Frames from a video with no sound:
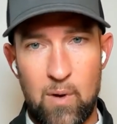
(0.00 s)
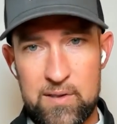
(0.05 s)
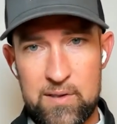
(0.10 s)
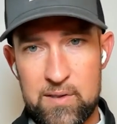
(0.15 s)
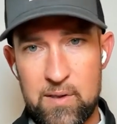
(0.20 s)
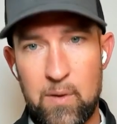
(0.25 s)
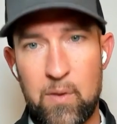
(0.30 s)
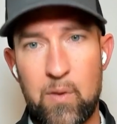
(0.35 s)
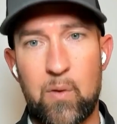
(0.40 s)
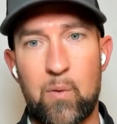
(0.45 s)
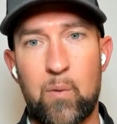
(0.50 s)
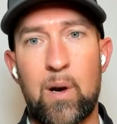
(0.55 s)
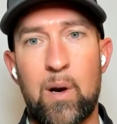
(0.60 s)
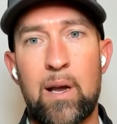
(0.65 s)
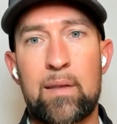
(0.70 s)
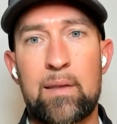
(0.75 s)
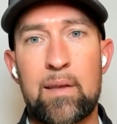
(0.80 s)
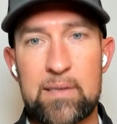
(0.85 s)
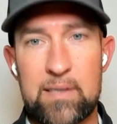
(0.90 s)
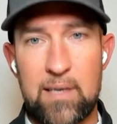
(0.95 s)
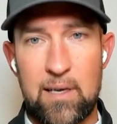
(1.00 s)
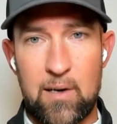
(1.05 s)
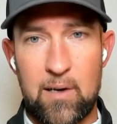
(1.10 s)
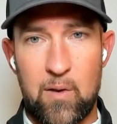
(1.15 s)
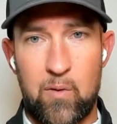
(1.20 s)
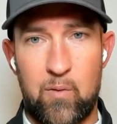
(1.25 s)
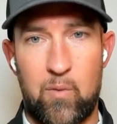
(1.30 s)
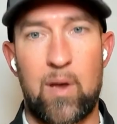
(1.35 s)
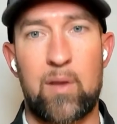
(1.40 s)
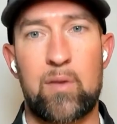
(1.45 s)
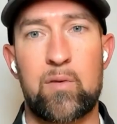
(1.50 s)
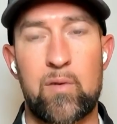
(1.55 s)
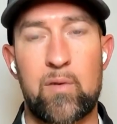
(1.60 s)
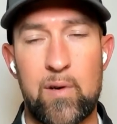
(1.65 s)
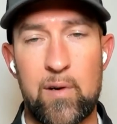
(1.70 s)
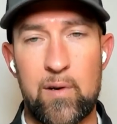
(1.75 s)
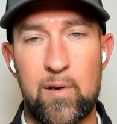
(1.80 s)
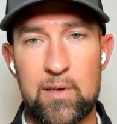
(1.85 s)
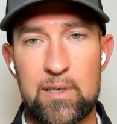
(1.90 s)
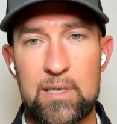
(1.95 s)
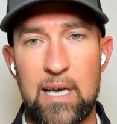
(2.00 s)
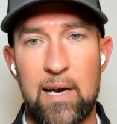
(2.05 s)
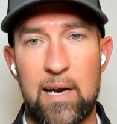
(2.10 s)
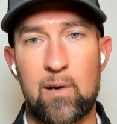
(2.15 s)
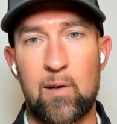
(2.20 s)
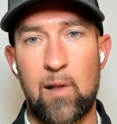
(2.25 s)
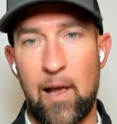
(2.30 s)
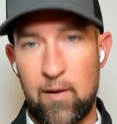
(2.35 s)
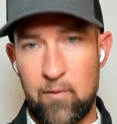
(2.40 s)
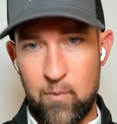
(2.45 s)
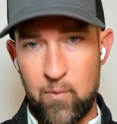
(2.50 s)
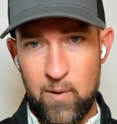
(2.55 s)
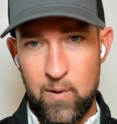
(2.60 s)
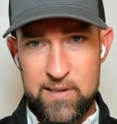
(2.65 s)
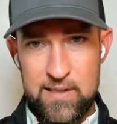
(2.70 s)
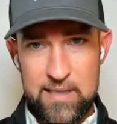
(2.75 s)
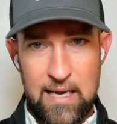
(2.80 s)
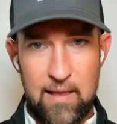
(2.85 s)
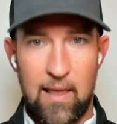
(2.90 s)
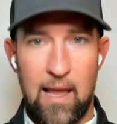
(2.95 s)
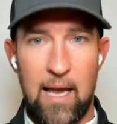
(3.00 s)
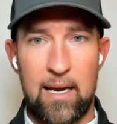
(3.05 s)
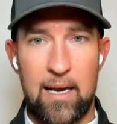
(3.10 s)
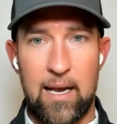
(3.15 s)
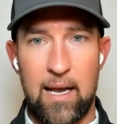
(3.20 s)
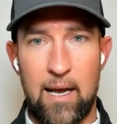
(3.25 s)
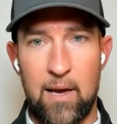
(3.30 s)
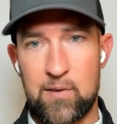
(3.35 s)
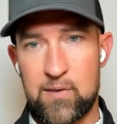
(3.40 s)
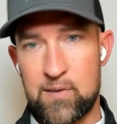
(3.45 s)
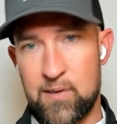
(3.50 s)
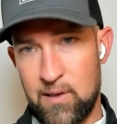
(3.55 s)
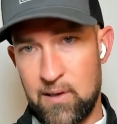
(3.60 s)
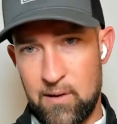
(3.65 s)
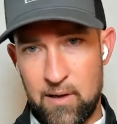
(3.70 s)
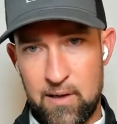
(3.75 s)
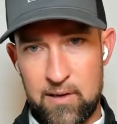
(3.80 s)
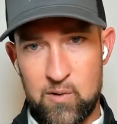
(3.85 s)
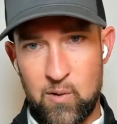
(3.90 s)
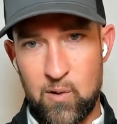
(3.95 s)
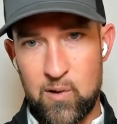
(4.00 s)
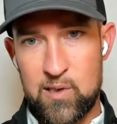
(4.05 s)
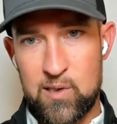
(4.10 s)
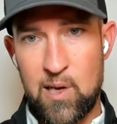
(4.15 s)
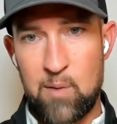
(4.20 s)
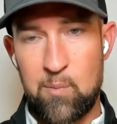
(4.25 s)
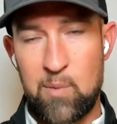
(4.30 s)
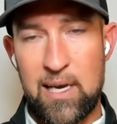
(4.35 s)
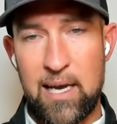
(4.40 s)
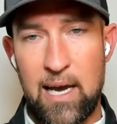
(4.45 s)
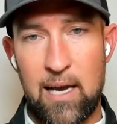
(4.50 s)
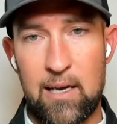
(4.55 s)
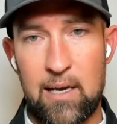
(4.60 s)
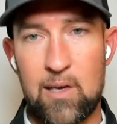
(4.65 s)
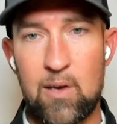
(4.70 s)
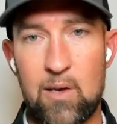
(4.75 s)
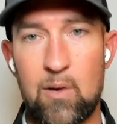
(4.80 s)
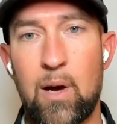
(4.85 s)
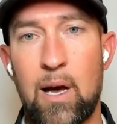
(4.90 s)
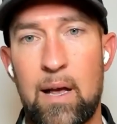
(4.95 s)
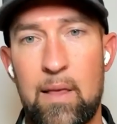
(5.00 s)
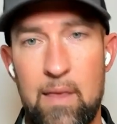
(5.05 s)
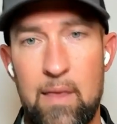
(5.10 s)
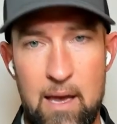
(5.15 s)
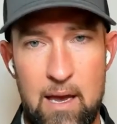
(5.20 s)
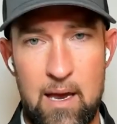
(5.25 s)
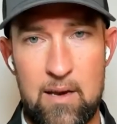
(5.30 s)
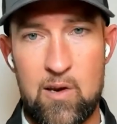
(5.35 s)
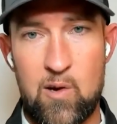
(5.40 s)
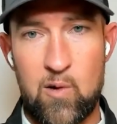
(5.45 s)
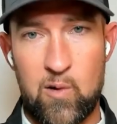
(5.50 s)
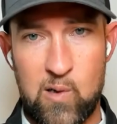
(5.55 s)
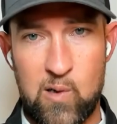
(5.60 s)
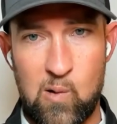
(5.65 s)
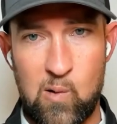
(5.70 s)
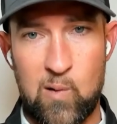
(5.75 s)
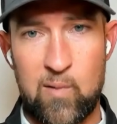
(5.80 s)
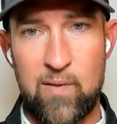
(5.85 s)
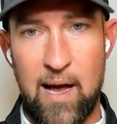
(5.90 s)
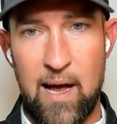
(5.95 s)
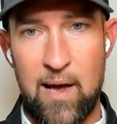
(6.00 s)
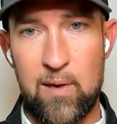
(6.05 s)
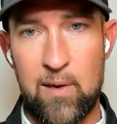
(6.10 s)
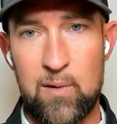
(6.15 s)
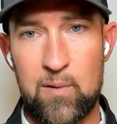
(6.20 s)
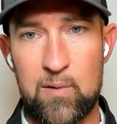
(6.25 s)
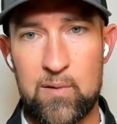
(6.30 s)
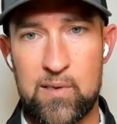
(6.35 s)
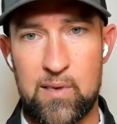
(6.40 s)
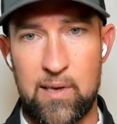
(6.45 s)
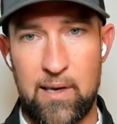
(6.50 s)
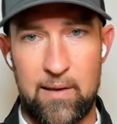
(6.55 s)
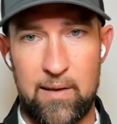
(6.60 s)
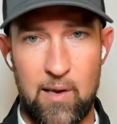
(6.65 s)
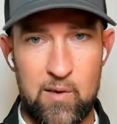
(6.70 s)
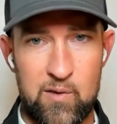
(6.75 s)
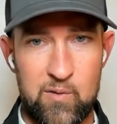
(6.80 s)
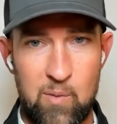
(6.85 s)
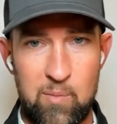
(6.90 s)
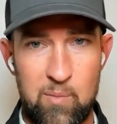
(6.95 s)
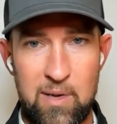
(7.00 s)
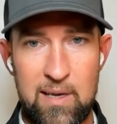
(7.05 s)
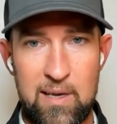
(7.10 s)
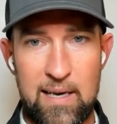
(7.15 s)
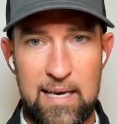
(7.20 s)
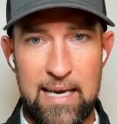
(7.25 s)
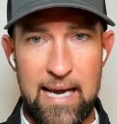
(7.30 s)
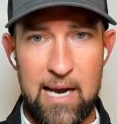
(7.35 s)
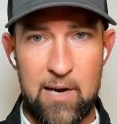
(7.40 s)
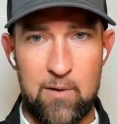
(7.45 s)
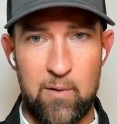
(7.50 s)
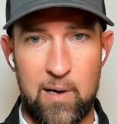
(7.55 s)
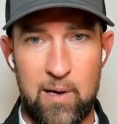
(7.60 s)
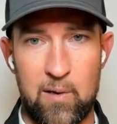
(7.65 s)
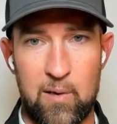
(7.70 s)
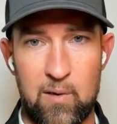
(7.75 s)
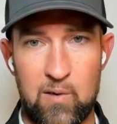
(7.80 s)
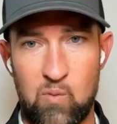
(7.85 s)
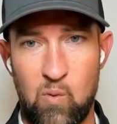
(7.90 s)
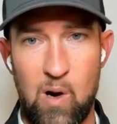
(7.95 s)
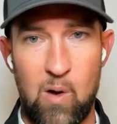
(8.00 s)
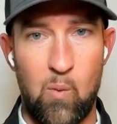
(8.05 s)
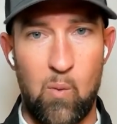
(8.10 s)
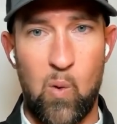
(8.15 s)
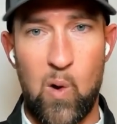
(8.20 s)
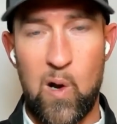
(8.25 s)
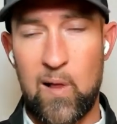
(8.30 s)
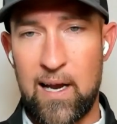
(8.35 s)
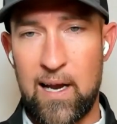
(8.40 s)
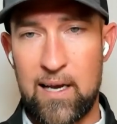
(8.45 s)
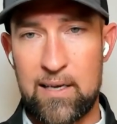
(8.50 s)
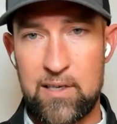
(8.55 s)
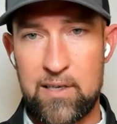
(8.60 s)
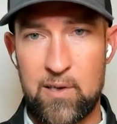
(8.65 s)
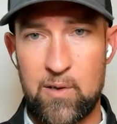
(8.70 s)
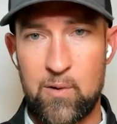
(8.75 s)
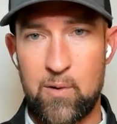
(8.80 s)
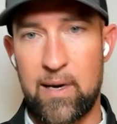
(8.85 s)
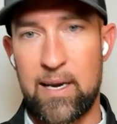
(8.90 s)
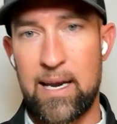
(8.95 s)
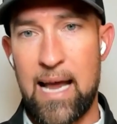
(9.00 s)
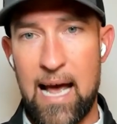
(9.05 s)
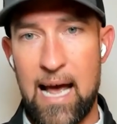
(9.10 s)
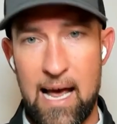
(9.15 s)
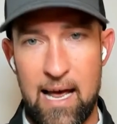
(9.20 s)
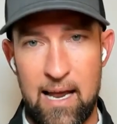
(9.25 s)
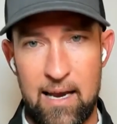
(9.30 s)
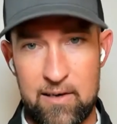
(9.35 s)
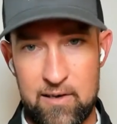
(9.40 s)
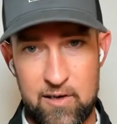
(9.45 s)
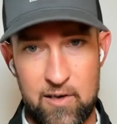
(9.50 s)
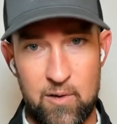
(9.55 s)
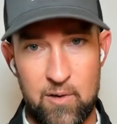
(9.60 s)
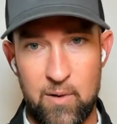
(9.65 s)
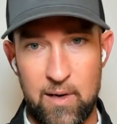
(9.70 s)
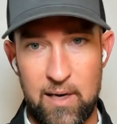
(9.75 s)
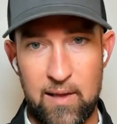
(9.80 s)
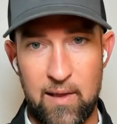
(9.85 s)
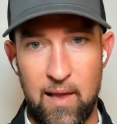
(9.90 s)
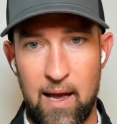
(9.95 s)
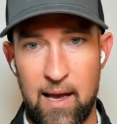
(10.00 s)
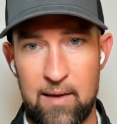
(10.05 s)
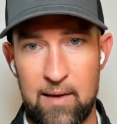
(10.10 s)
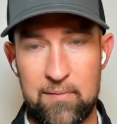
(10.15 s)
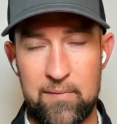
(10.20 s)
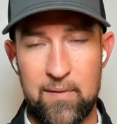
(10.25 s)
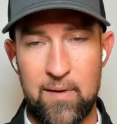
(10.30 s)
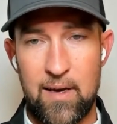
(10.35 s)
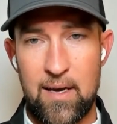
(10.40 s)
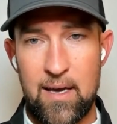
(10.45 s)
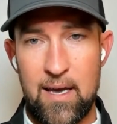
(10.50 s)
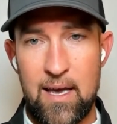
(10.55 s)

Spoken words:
What's the thread that's going to thread through your entire life? What's that lighthouse that is always going to be guiding you? And then your core values, and those would be the guide rails. What will I do and not do in life?